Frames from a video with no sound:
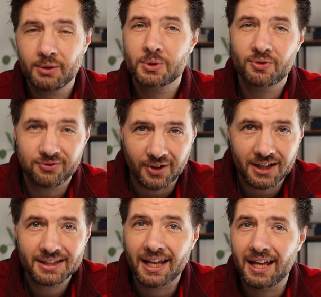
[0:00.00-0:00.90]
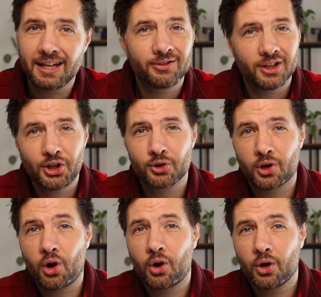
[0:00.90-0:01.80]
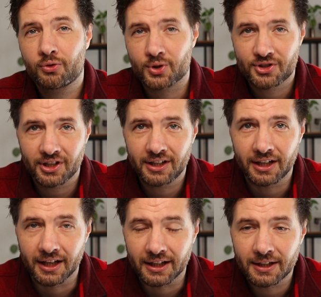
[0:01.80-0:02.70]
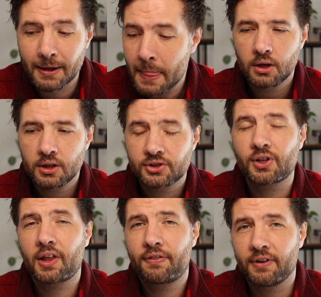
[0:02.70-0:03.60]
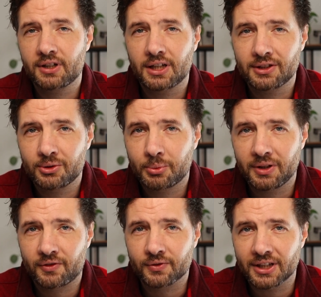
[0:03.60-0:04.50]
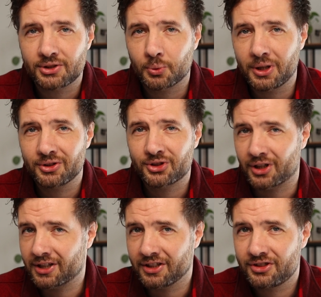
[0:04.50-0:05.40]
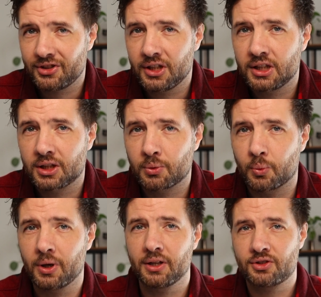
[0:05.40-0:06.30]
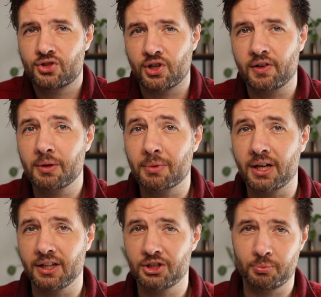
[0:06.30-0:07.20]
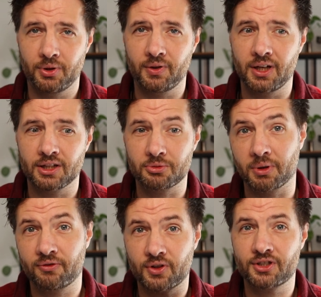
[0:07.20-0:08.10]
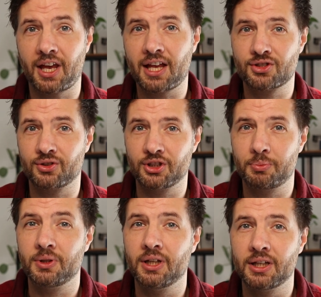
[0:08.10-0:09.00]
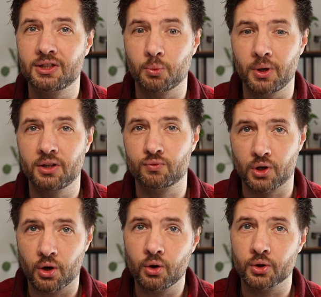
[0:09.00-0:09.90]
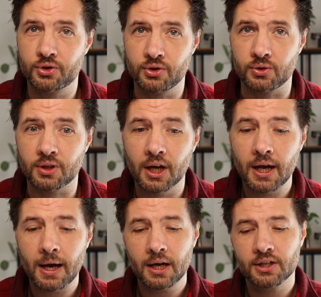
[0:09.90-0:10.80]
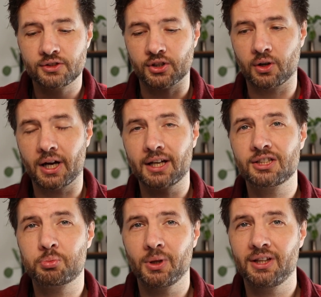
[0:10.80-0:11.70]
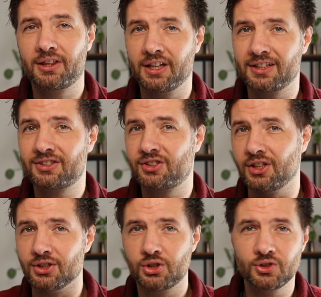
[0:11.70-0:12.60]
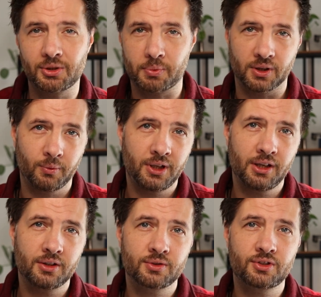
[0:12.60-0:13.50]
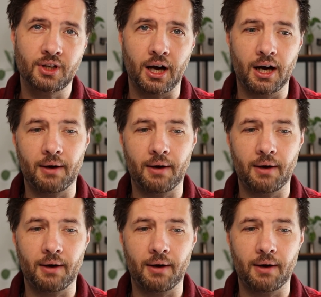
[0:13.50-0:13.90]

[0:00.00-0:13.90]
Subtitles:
It was fun and thank you Rokoko for sending it. So I figured out it would be a nice way to start this year with sharing my experience, my first hands-on experience with Rokoko suit. So I'm gonna split this in two separate videos.